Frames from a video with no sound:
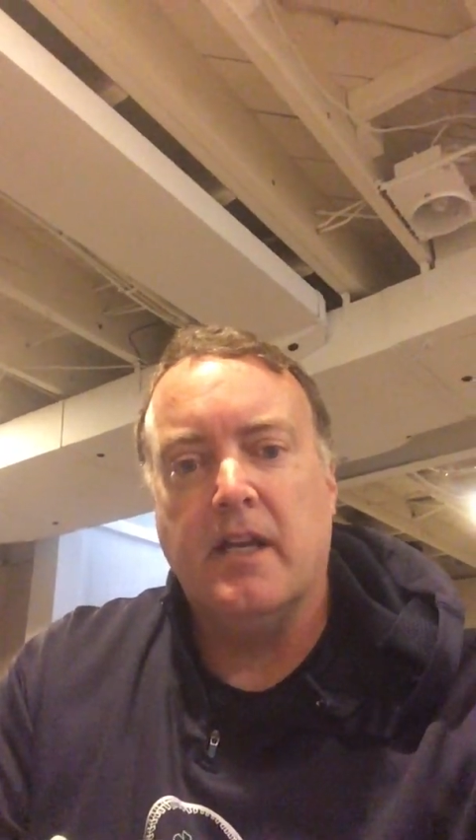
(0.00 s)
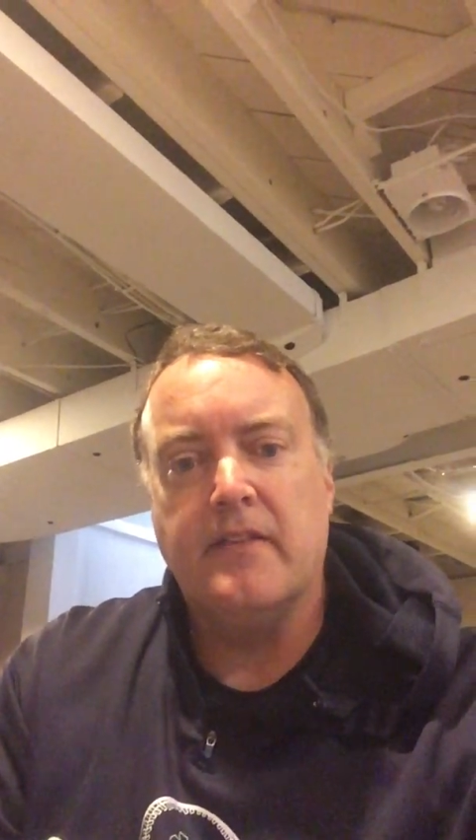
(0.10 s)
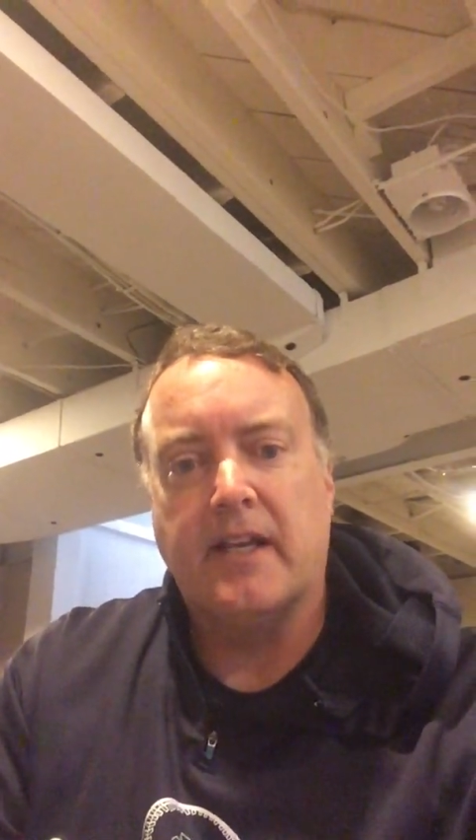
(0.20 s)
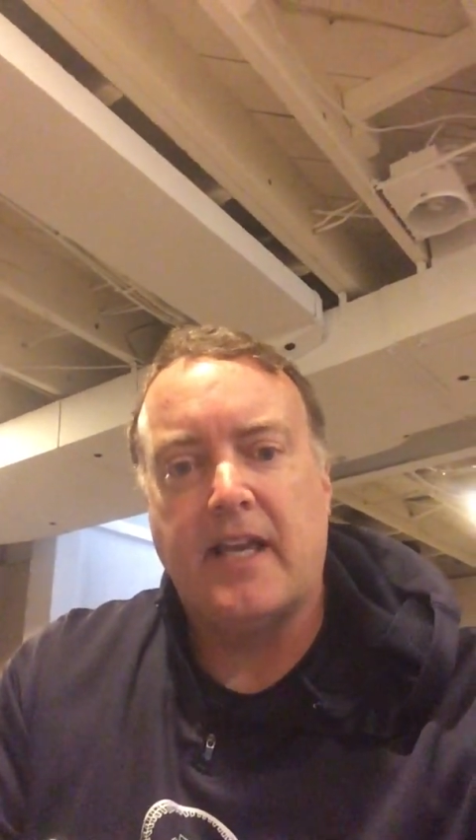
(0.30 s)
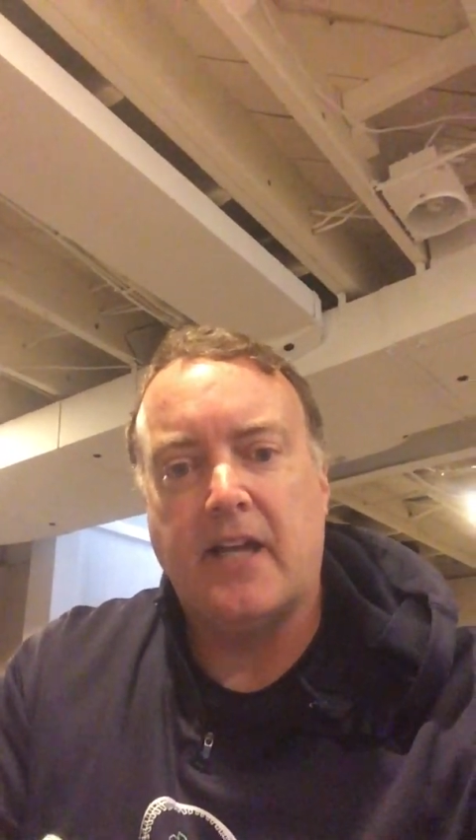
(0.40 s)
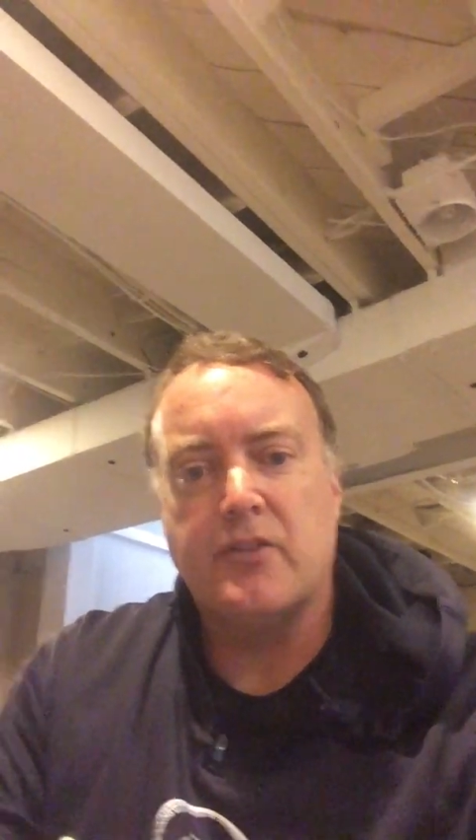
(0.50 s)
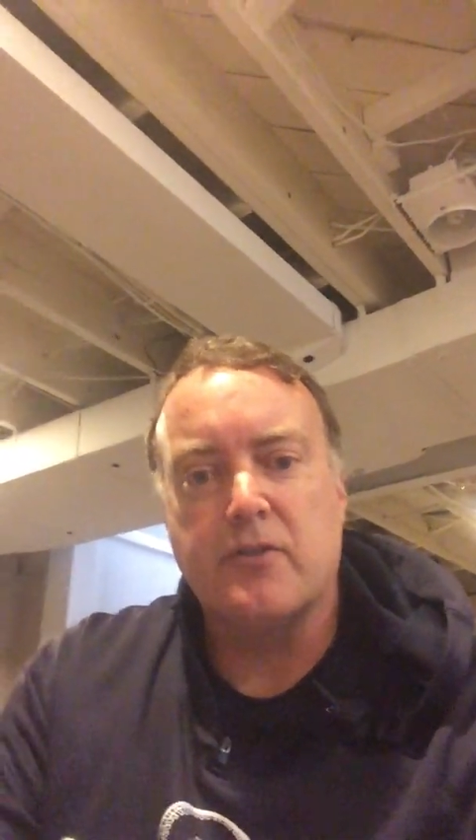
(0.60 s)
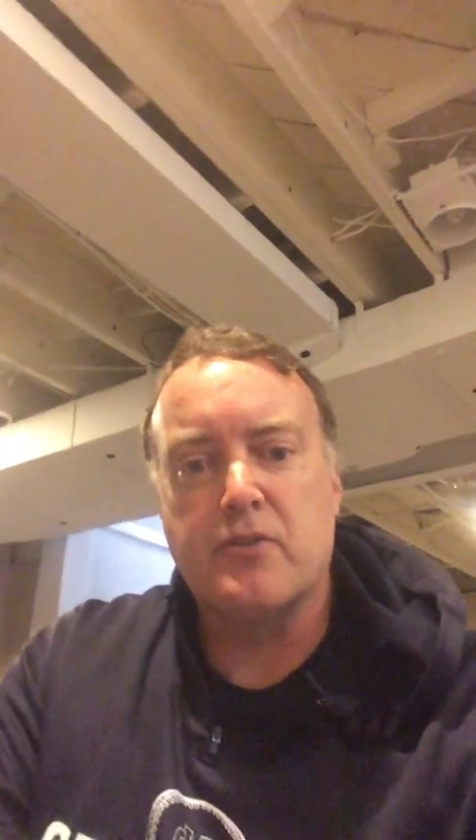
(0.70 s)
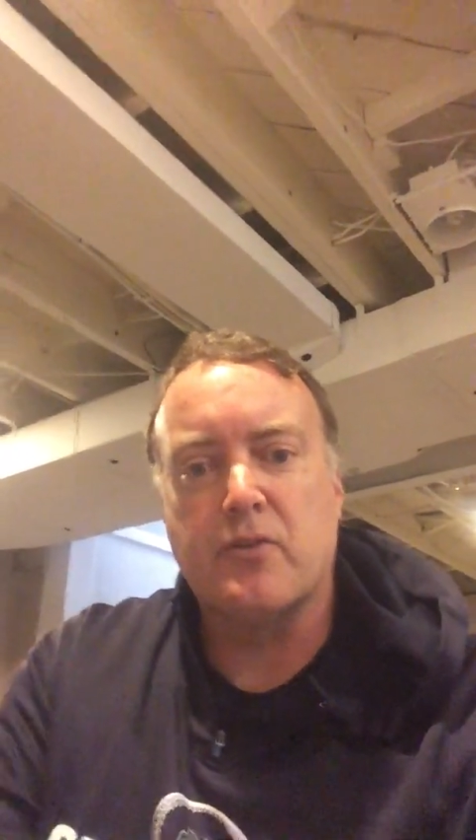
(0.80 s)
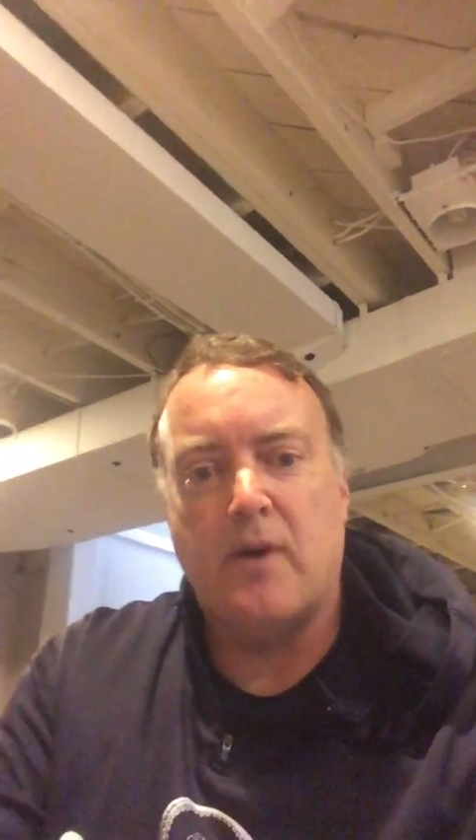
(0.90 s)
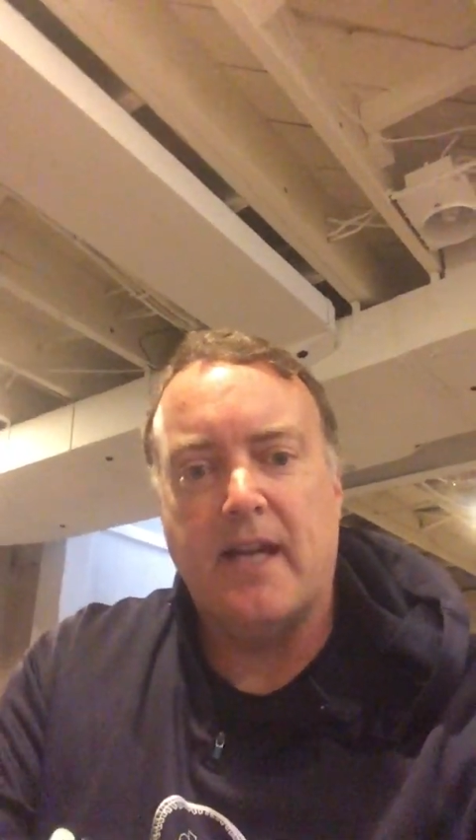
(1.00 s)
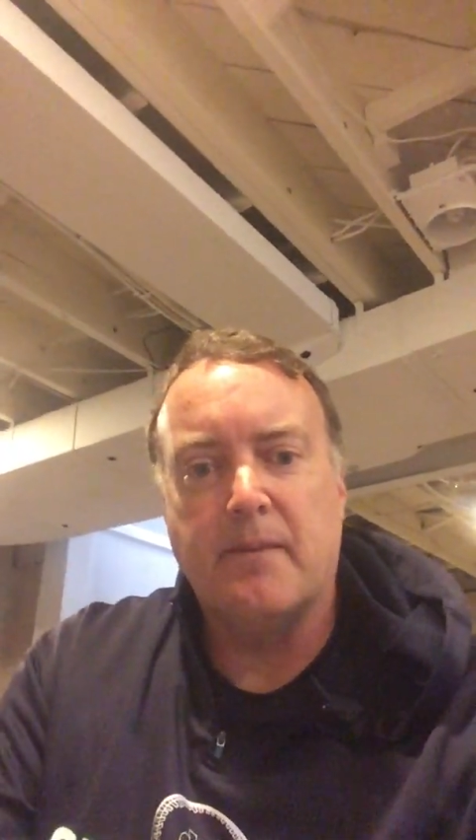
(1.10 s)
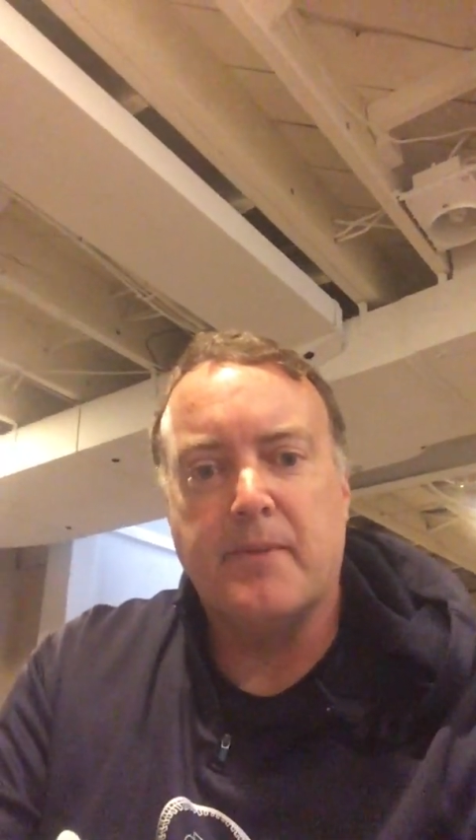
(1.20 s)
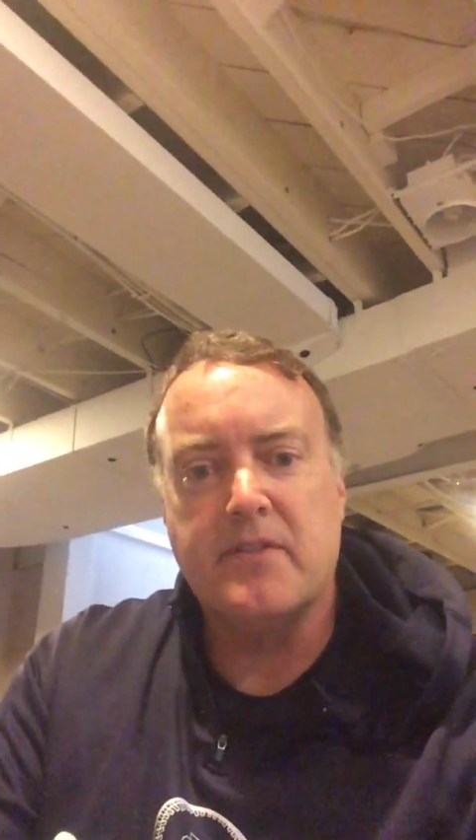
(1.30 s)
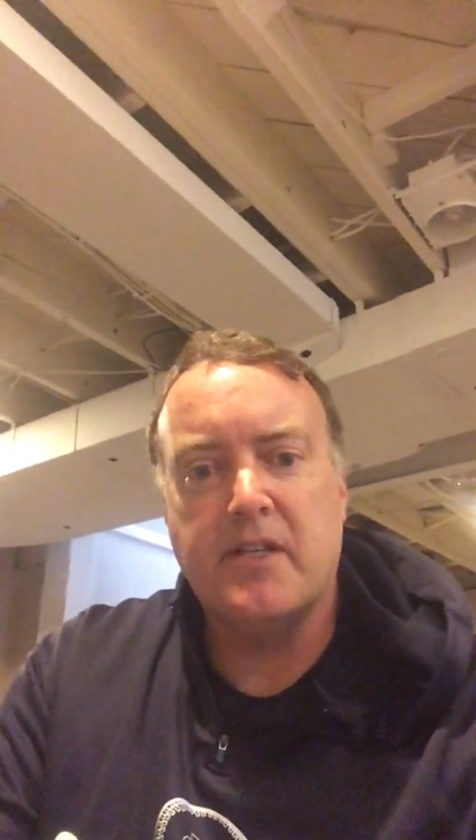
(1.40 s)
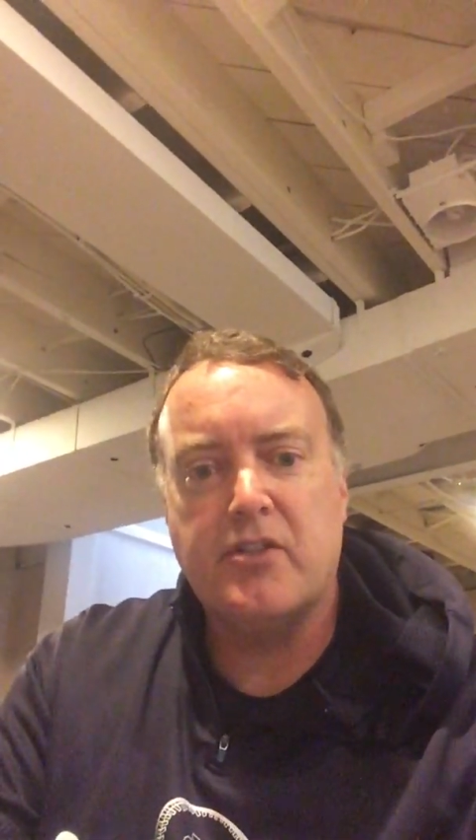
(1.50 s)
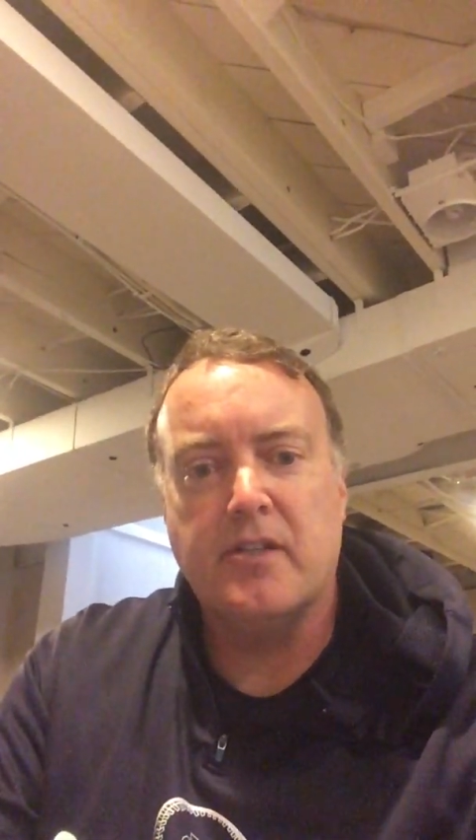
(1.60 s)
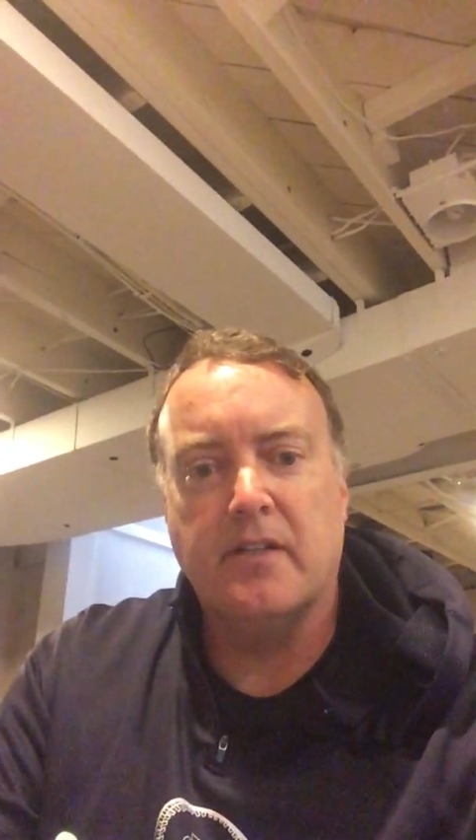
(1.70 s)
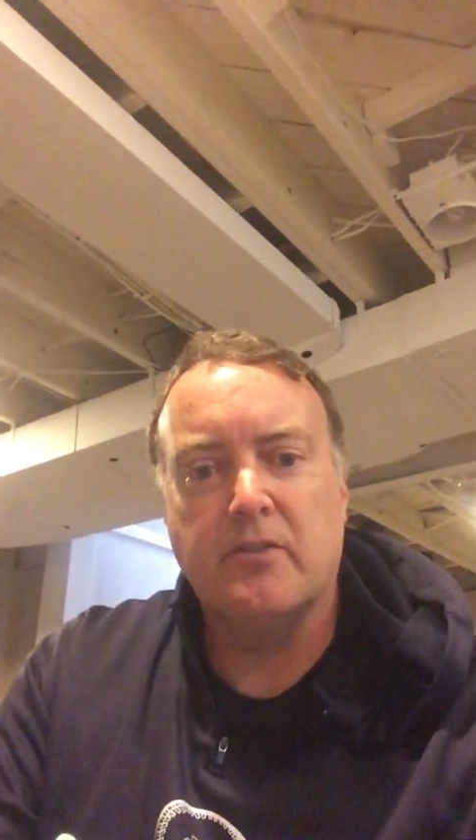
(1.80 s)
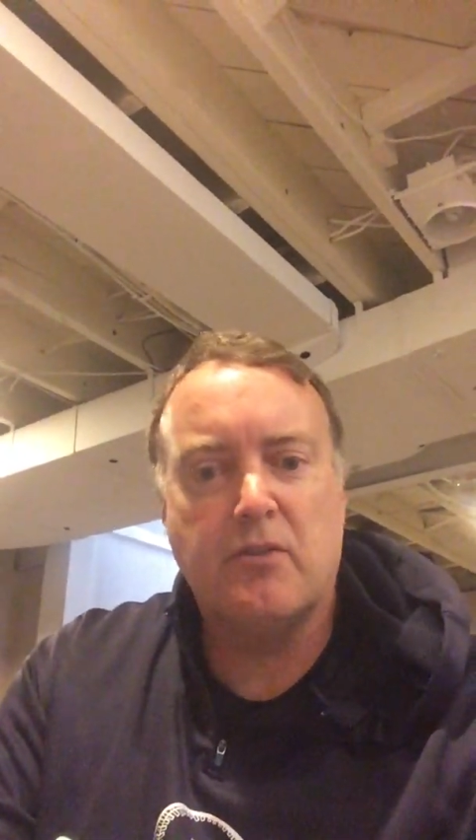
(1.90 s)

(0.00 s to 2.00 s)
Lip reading: in the catcher's squatting position,